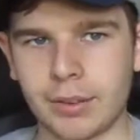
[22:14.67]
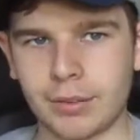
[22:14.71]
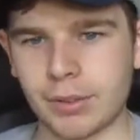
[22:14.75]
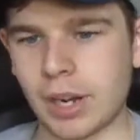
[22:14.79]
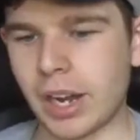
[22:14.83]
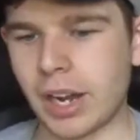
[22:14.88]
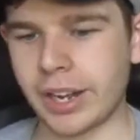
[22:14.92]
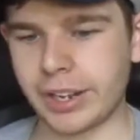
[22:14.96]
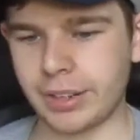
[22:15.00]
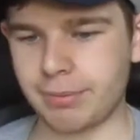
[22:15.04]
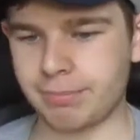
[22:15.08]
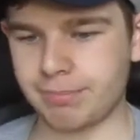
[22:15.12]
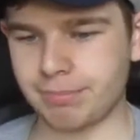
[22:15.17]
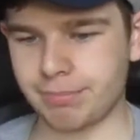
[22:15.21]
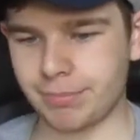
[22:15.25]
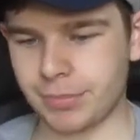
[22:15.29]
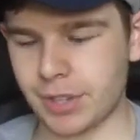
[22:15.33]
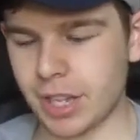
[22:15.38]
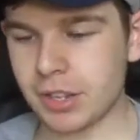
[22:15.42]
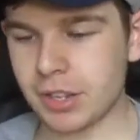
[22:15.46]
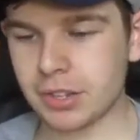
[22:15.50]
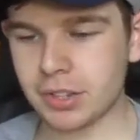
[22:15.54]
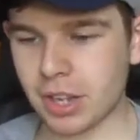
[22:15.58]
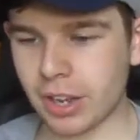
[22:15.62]
Right,
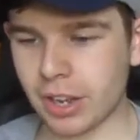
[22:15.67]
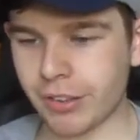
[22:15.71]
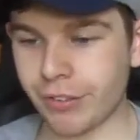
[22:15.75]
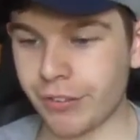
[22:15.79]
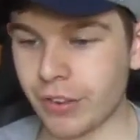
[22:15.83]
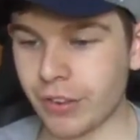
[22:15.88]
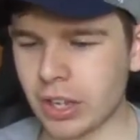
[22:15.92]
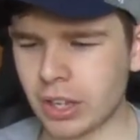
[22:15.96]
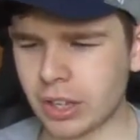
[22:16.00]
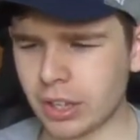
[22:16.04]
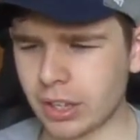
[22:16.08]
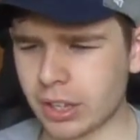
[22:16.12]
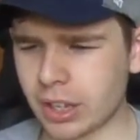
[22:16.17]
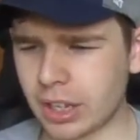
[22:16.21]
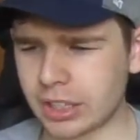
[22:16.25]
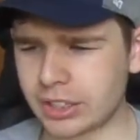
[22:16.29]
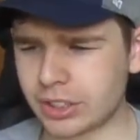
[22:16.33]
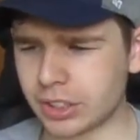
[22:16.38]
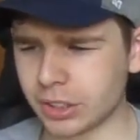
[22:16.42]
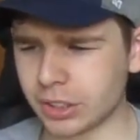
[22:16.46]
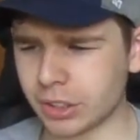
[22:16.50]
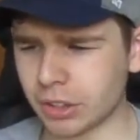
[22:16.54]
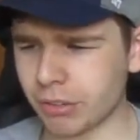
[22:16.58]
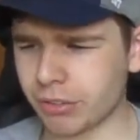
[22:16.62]
I
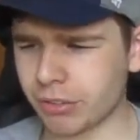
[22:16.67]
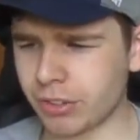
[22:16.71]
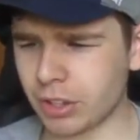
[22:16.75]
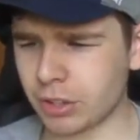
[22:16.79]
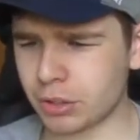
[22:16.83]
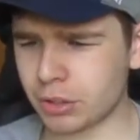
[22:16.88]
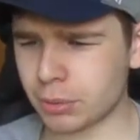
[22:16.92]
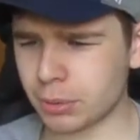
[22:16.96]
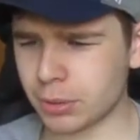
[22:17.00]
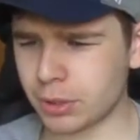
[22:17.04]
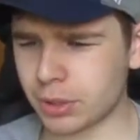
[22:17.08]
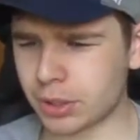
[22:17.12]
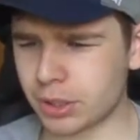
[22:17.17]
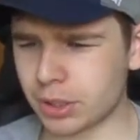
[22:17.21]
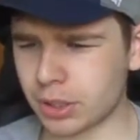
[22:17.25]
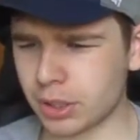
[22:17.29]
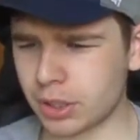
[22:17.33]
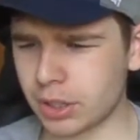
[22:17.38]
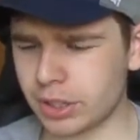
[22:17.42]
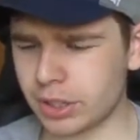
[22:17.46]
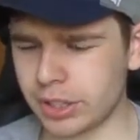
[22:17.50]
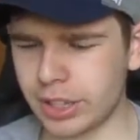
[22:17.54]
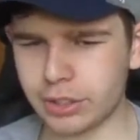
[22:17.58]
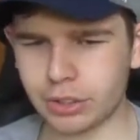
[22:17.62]
don't know if this was
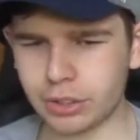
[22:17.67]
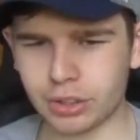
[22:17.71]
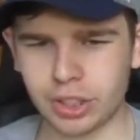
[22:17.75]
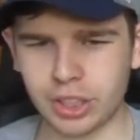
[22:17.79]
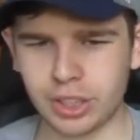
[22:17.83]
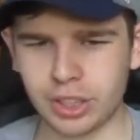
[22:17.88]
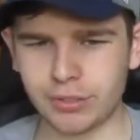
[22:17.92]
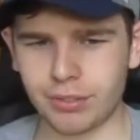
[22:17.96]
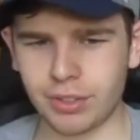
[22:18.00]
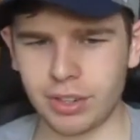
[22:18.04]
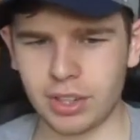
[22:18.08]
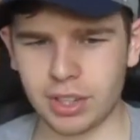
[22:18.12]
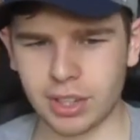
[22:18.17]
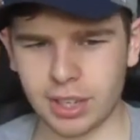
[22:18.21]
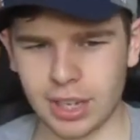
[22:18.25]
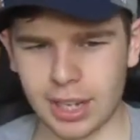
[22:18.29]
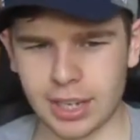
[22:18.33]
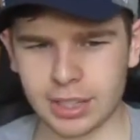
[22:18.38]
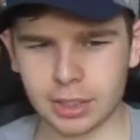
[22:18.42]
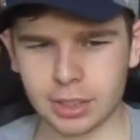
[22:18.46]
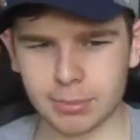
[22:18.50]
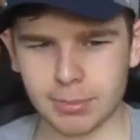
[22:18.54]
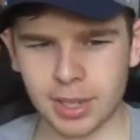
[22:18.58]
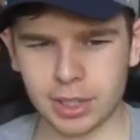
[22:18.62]
literally the
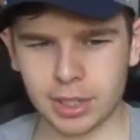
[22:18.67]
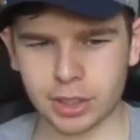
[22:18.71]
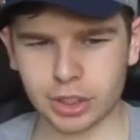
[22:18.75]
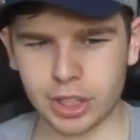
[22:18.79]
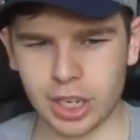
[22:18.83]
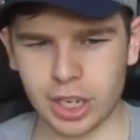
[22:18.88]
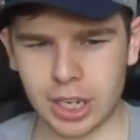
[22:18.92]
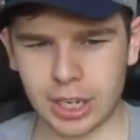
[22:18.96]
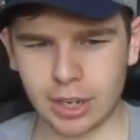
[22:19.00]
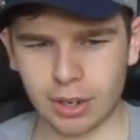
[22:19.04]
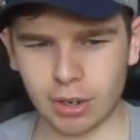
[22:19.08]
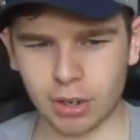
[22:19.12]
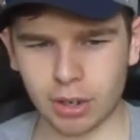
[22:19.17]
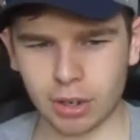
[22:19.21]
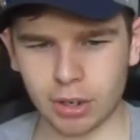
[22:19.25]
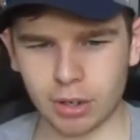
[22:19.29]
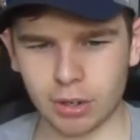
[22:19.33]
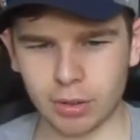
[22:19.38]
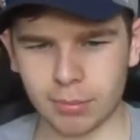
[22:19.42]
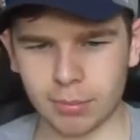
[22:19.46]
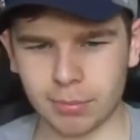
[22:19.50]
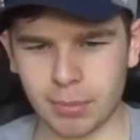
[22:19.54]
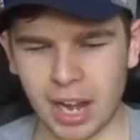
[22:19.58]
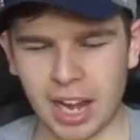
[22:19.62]
last match day
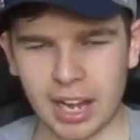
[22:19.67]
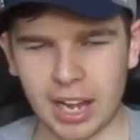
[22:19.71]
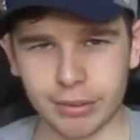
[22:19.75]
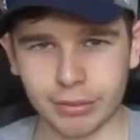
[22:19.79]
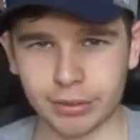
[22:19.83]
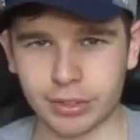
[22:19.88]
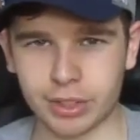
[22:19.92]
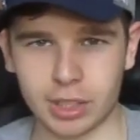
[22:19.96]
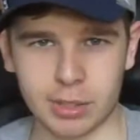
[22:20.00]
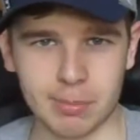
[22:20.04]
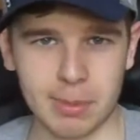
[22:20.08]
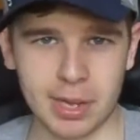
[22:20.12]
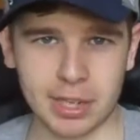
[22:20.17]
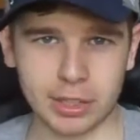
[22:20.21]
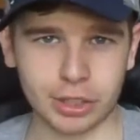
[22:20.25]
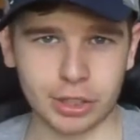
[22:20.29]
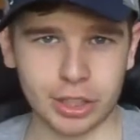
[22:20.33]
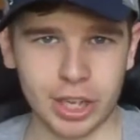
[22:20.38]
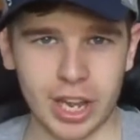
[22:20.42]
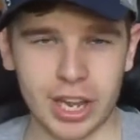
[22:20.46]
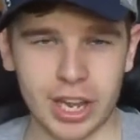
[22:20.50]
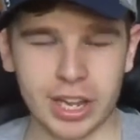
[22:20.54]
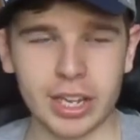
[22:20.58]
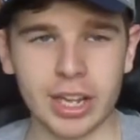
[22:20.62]
or after the match
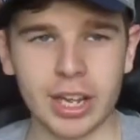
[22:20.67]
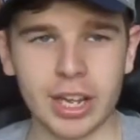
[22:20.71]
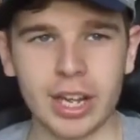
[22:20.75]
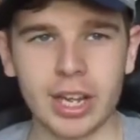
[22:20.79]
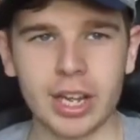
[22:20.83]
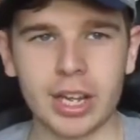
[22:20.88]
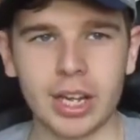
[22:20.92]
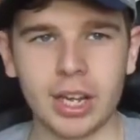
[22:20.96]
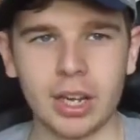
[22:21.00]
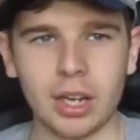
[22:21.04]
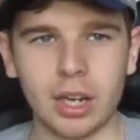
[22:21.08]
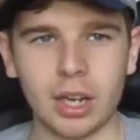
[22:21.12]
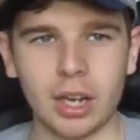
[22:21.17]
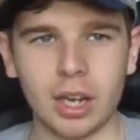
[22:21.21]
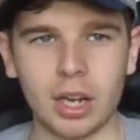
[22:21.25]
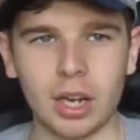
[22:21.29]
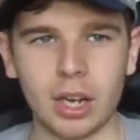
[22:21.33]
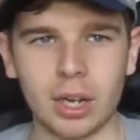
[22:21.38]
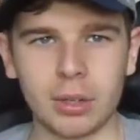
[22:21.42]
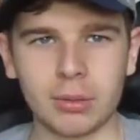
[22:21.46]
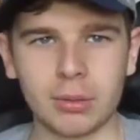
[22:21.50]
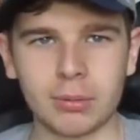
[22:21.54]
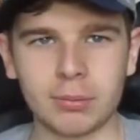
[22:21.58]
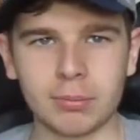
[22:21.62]
day.
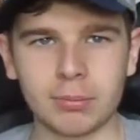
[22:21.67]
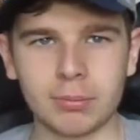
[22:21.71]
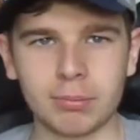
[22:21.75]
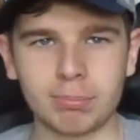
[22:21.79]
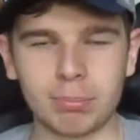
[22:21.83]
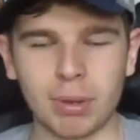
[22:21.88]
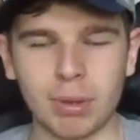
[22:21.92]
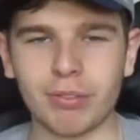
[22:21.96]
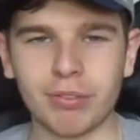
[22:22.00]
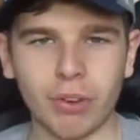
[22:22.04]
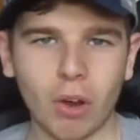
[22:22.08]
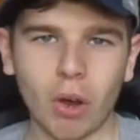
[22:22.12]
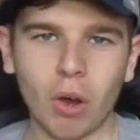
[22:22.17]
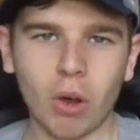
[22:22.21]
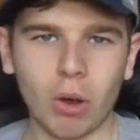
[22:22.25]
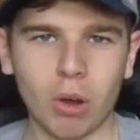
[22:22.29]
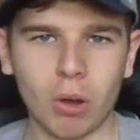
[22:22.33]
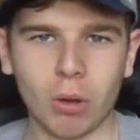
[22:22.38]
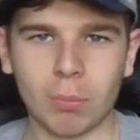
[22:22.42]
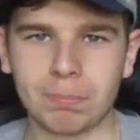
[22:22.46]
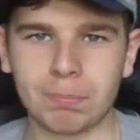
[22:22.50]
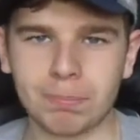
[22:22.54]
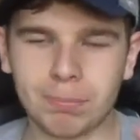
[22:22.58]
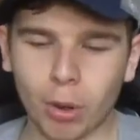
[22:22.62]

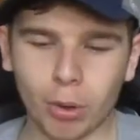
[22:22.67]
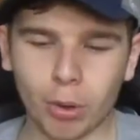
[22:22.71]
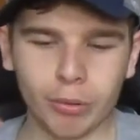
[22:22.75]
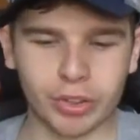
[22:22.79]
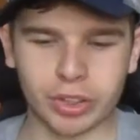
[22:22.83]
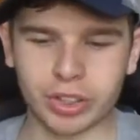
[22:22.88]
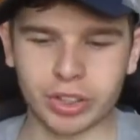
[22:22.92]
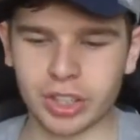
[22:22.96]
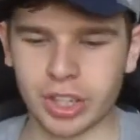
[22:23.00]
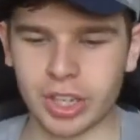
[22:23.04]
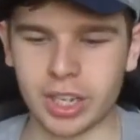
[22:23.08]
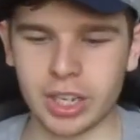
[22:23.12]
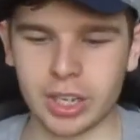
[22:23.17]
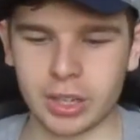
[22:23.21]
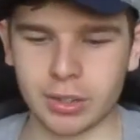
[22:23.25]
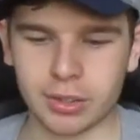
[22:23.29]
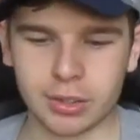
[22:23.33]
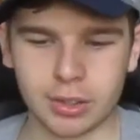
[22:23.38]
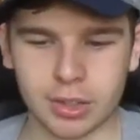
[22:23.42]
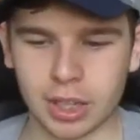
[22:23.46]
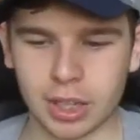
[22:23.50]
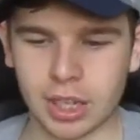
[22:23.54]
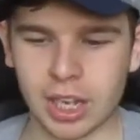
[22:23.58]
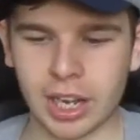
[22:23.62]
Before, obviously,
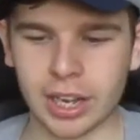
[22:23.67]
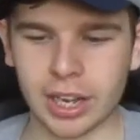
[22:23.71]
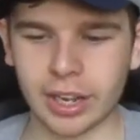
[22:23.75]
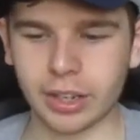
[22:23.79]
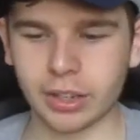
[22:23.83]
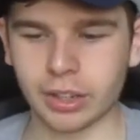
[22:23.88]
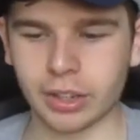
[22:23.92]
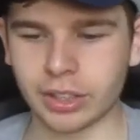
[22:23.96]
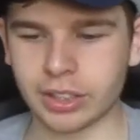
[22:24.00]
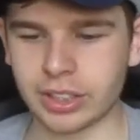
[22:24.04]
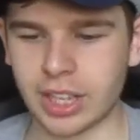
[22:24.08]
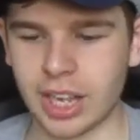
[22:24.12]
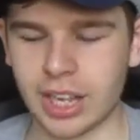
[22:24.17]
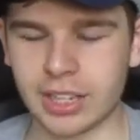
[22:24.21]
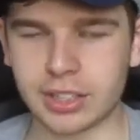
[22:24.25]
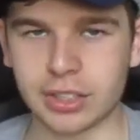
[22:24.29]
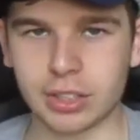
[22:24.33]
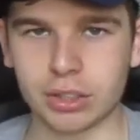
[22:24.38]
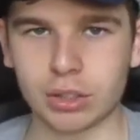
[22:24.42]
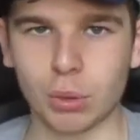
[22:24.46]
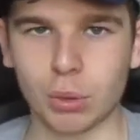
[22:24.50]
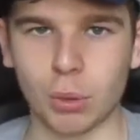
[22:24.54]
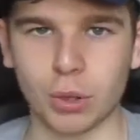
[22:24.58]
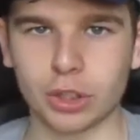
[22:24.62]
the guy got his head
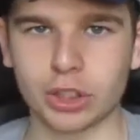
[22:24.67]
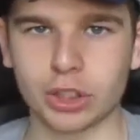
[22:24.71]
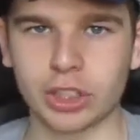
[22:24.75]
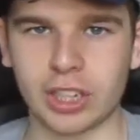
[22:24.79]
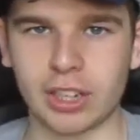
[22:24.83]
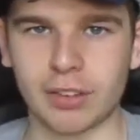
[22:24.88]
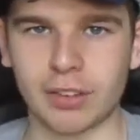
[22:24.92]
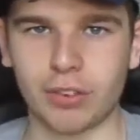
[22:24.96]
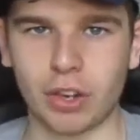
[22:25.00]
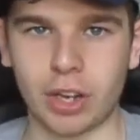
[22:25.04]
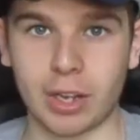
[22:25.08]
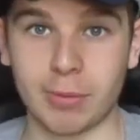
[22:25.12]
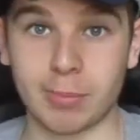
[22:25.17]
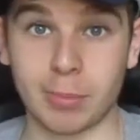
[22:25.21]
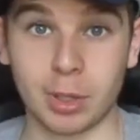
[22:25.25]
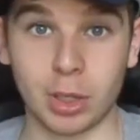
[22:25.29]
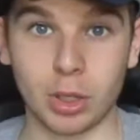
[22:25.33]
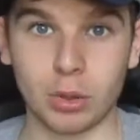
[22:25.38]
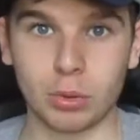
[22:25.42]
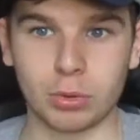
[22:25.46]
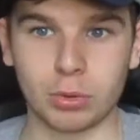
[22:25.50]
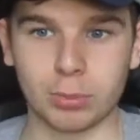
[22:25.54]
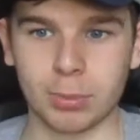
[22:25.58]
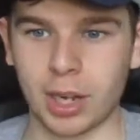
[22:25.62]
squashed like a fucking
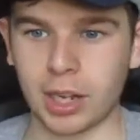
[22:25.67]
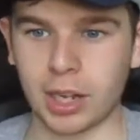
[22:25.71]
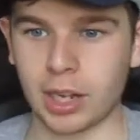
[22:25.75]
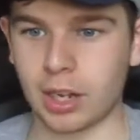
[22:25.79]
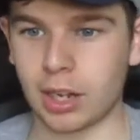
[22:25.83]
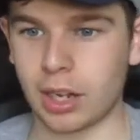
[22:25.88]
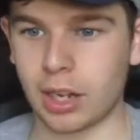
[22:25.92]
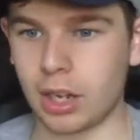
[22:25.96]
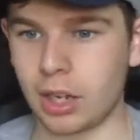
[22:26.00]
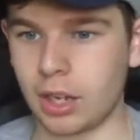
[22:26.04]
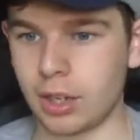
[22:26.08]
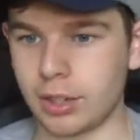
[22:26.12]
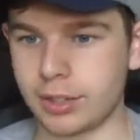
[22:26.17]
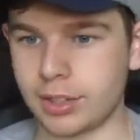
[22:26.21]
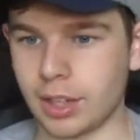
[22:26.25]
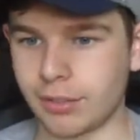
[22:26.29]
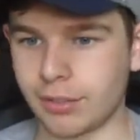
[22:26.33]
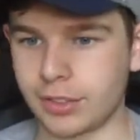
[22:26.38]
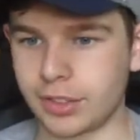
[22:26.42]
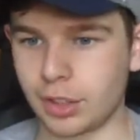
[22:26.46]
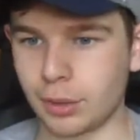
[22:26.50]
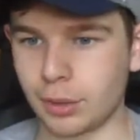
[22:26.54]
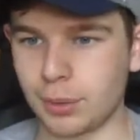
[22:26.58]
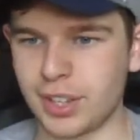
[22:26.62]
balloon by
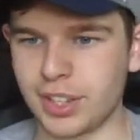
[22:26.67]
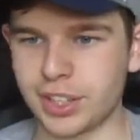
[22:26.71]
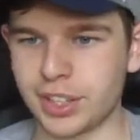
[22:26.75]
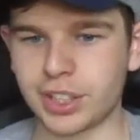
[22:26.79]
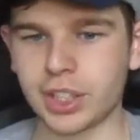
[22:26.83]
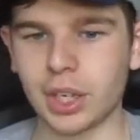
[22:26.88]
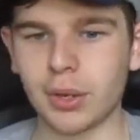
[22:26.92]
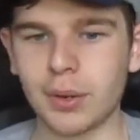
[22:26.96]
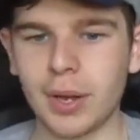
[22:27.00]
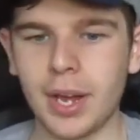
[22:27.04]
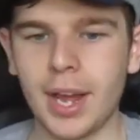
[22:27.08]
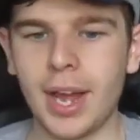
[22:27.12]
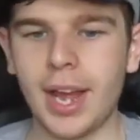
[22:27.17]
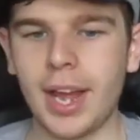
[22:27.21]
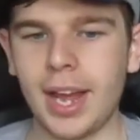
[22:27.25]
David Luiz. So